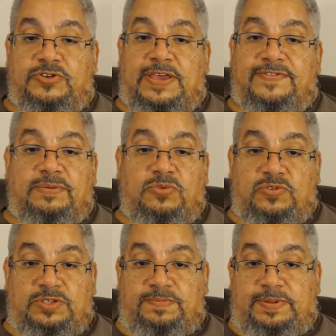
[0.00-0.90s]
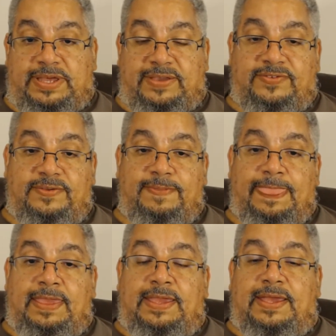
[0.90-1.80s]
Traffic Multiplex.
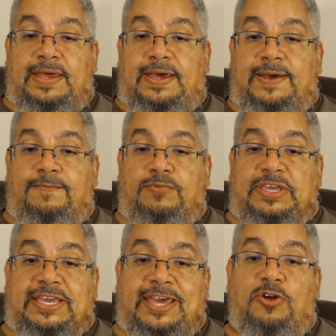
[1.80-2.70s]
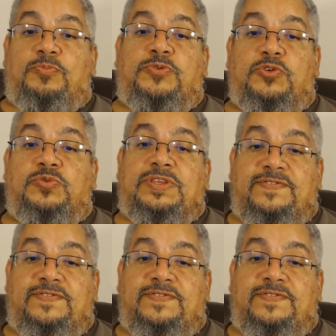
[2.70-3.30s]
We help you